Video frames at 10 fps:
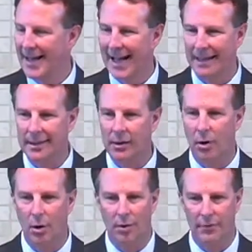I think
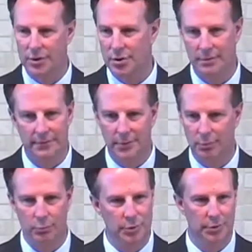all of us should feel
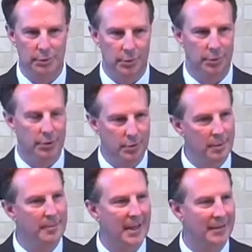really, really good
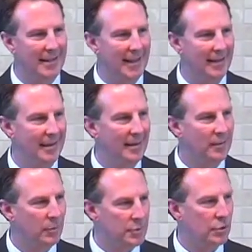about that.
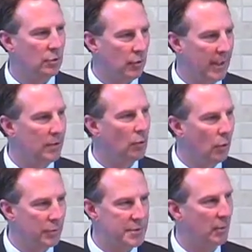Those are great
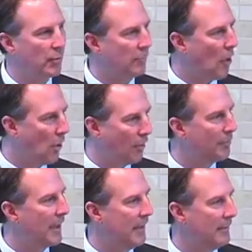goals that we've all
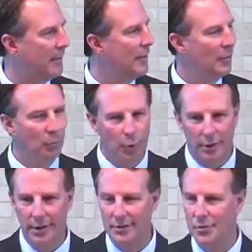been
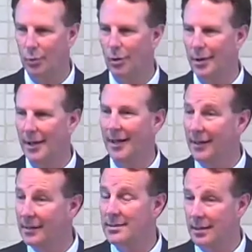working toward, and
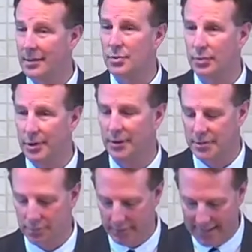it's real.
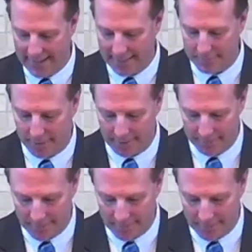It's really happening.